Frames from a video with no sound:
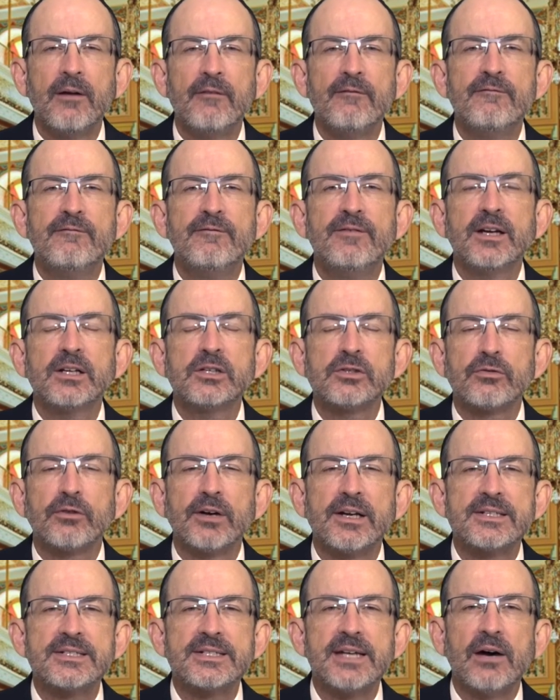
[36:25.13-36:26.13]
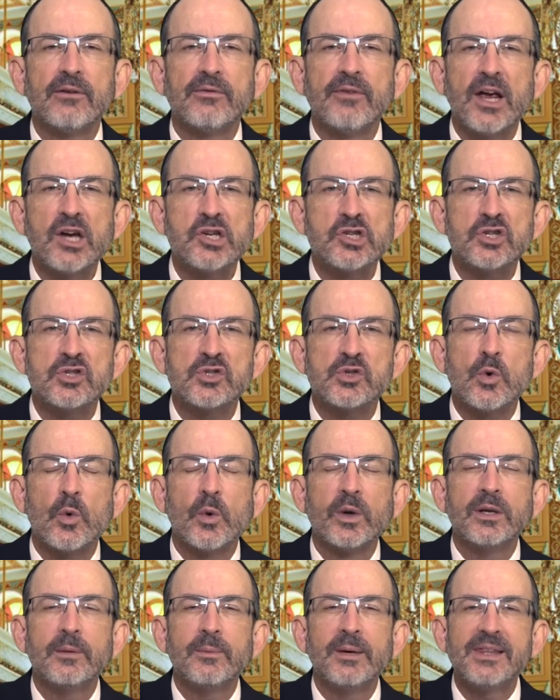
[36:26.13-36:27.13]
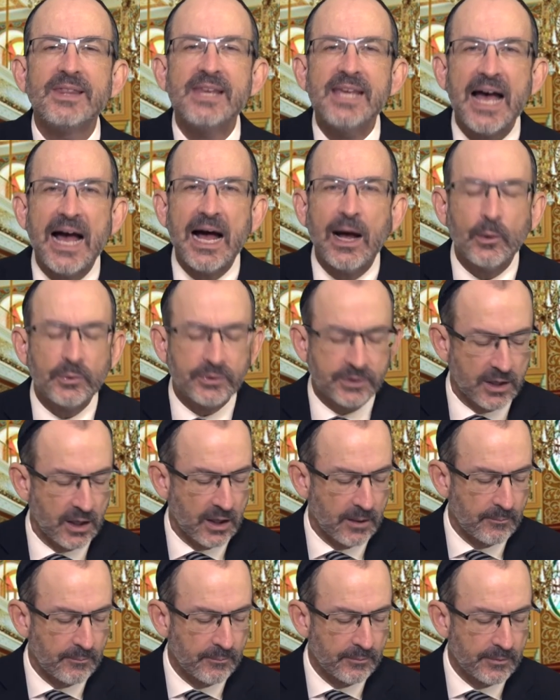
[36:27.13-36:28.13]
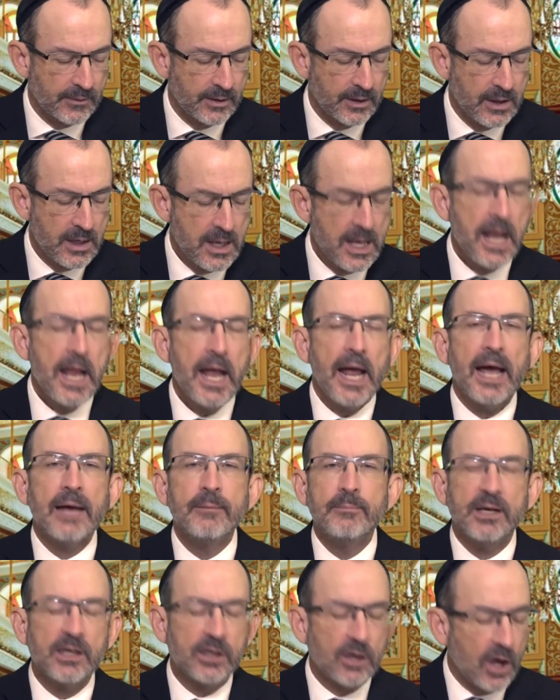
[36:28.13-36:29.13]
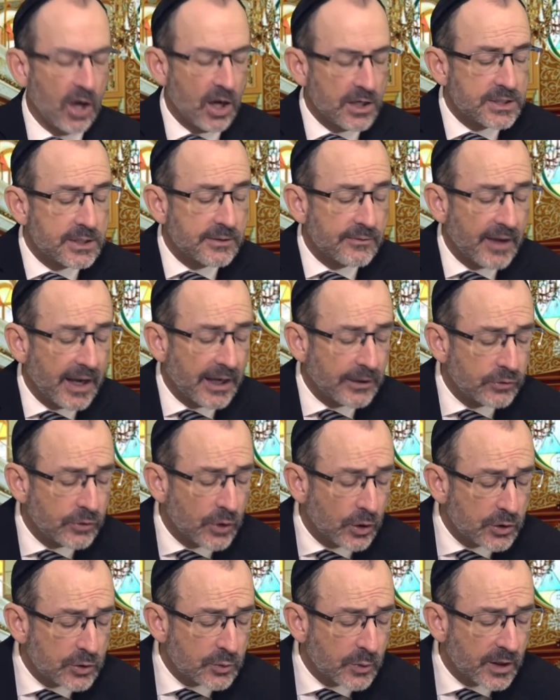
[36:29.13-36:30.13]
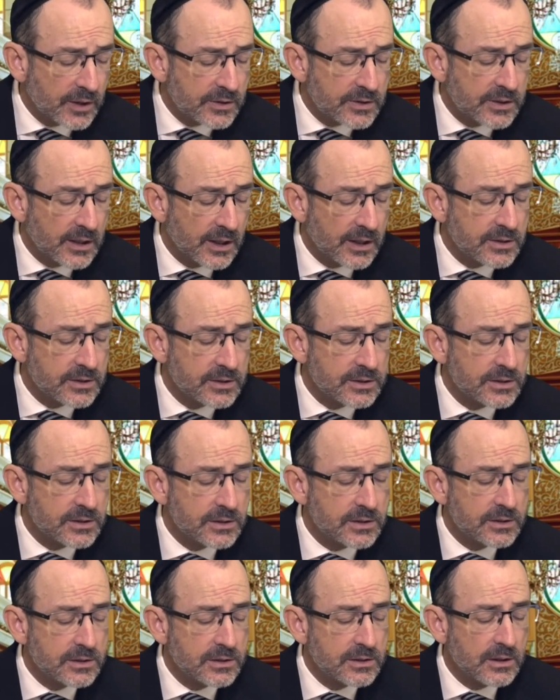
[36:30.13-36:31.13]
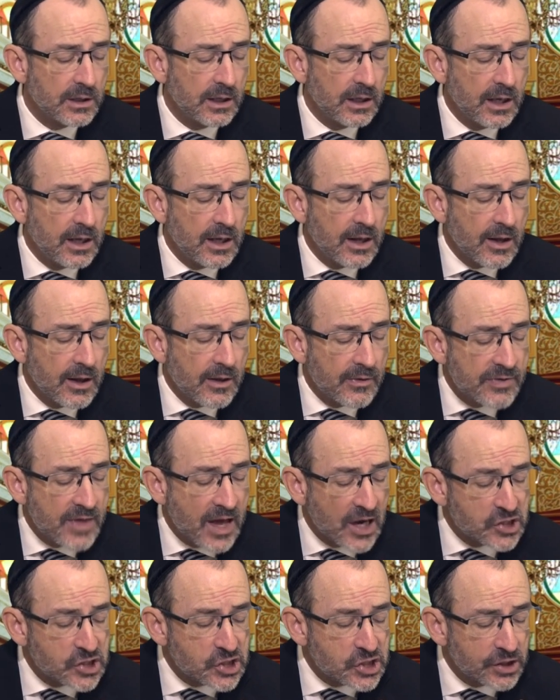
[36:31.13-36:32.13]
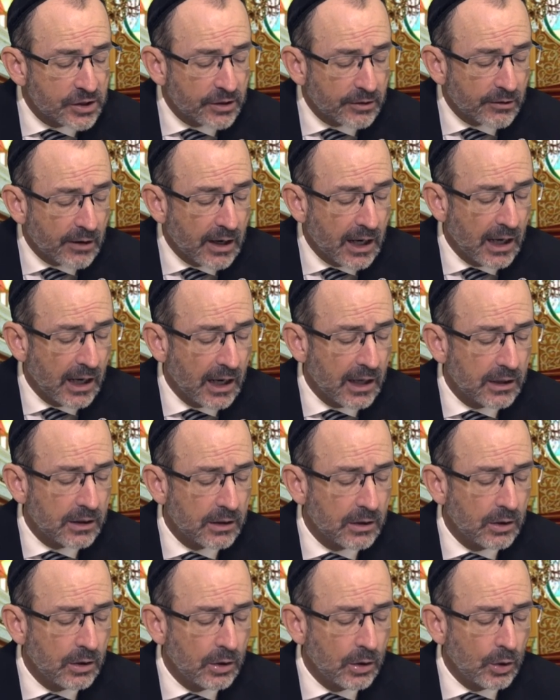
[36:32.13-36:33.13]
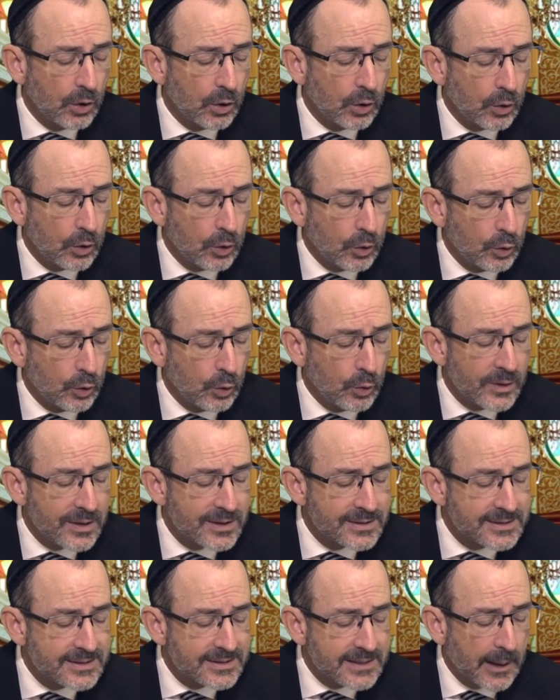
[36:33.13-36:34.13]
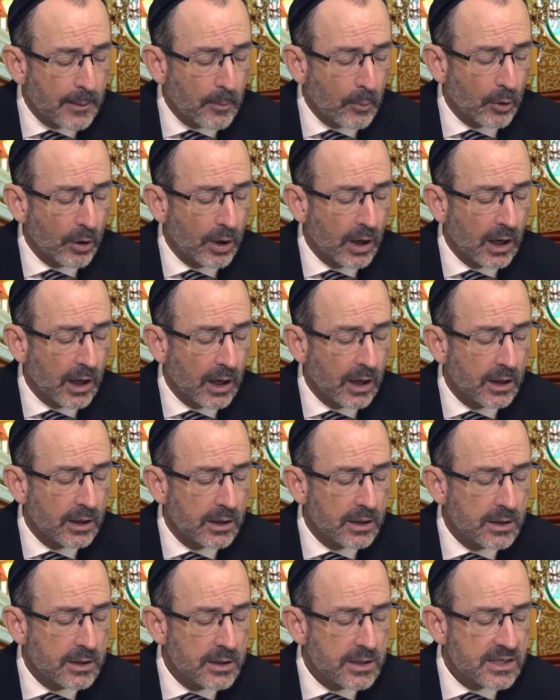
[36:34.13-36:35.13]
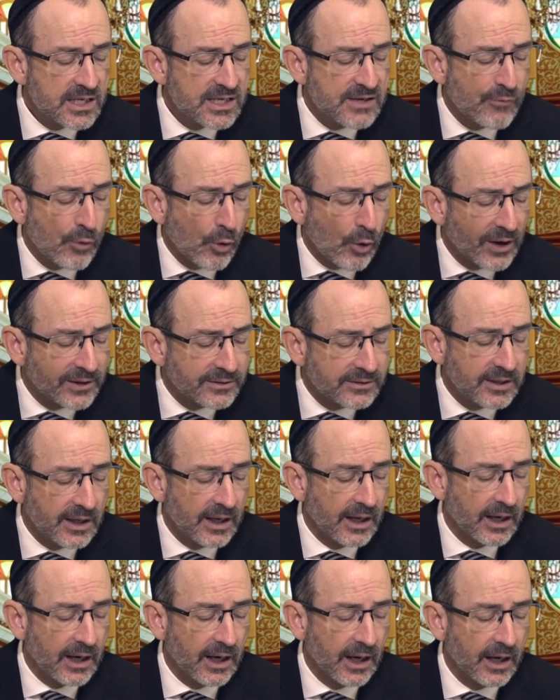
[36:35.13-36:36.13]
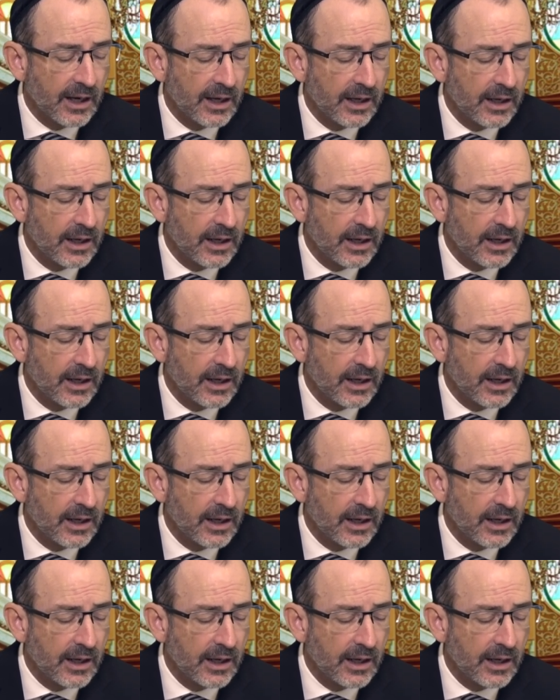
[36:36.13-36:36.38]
victory, salvation is going to be the outcome. And because of that, notice what it says Nashira un Zamra Givuratecha.